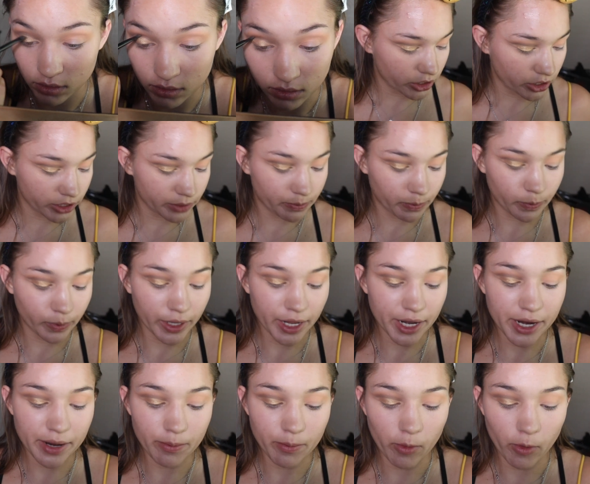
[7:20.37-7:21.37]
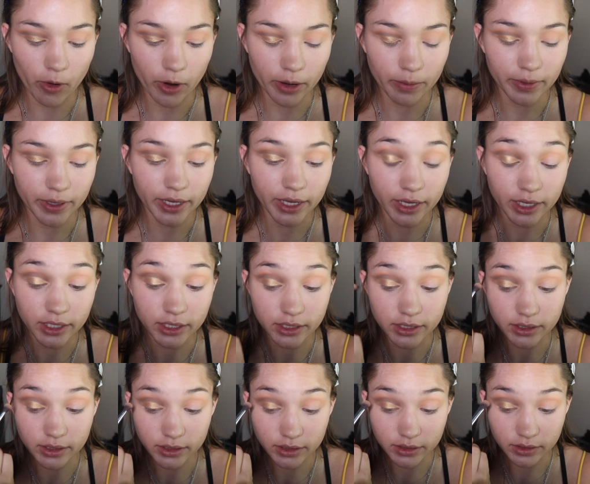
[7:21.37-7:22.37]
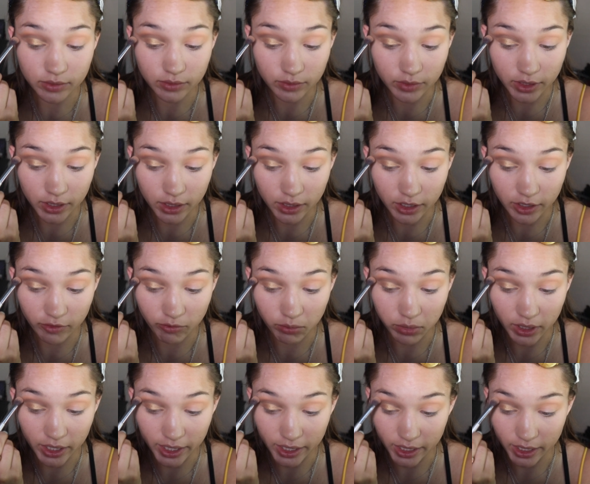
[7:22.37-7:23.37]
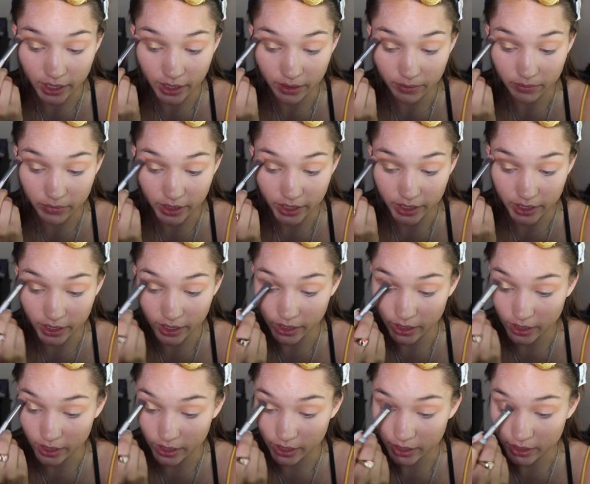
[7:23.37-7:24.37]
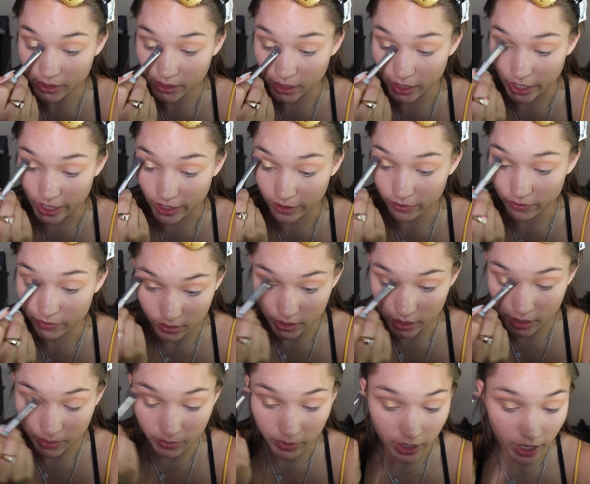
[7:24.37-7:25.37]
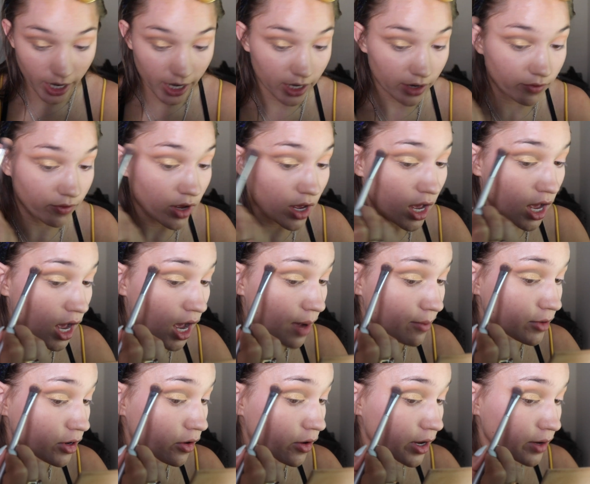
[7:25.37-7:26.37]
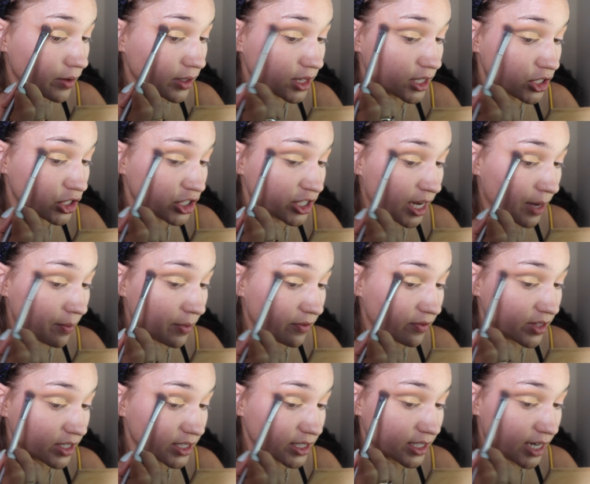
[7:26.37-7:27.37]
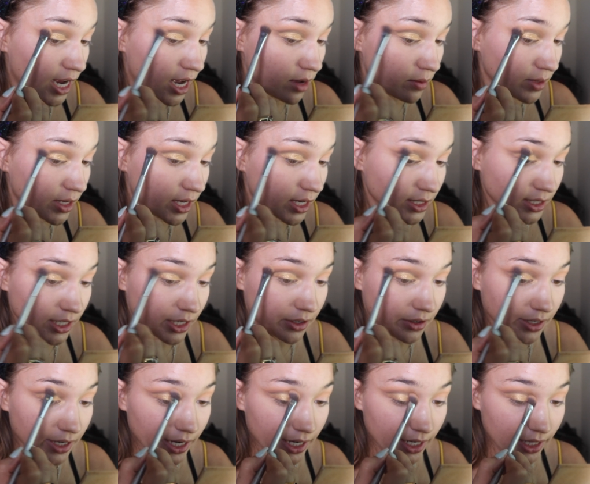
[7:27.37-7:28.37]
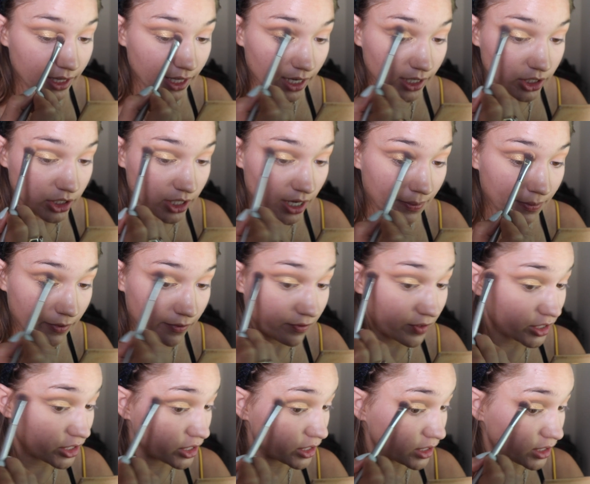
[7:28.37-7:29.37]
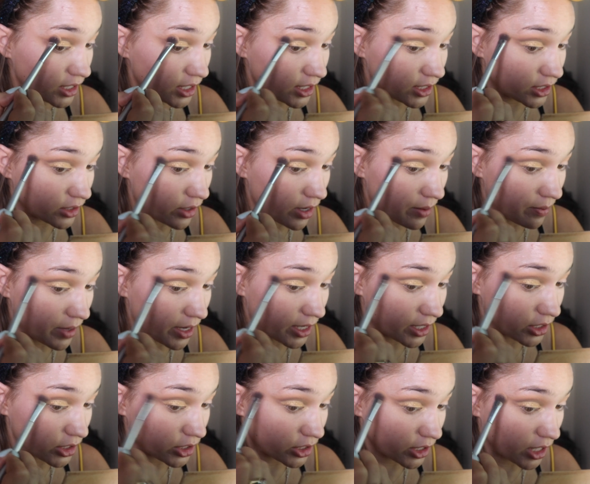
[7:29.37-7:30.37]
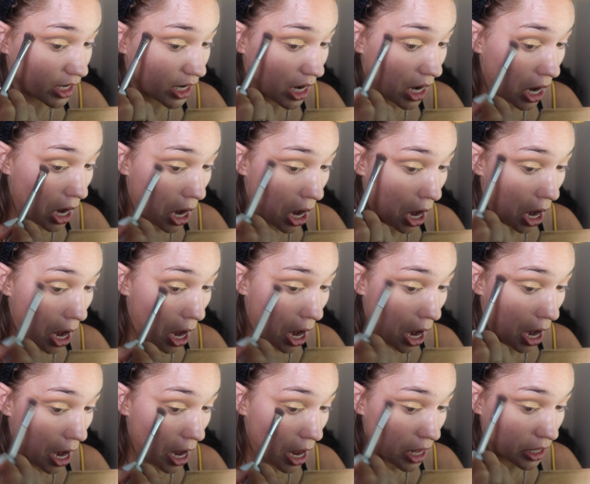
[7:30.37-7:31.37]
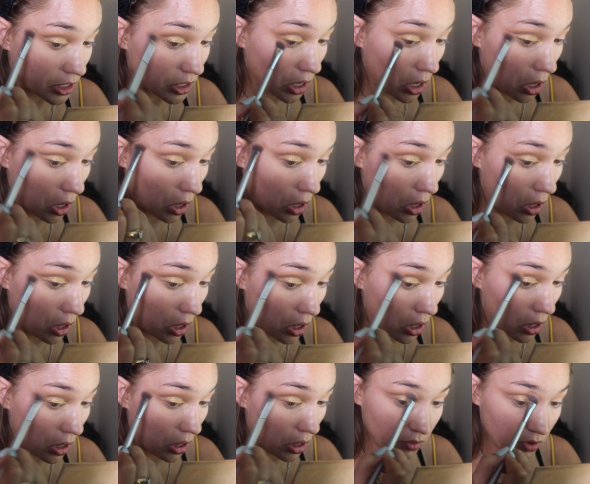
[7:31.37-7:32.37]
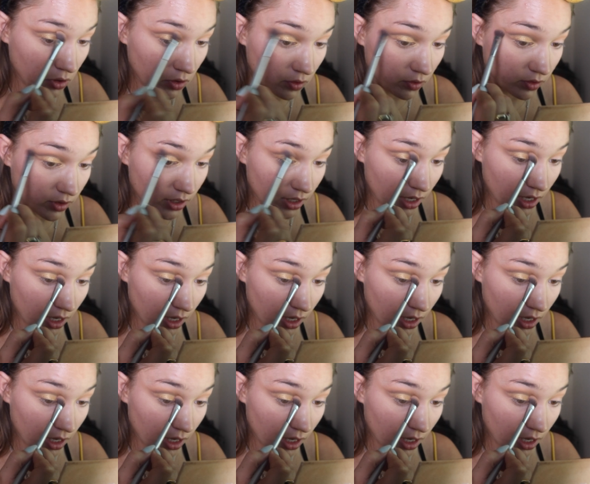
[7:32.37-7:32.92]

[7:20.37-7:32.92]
Just blend it more because we love blending. Blending is life. And I'm going with the shape of this now because it created that shape officially. So I'm making sure it's all moved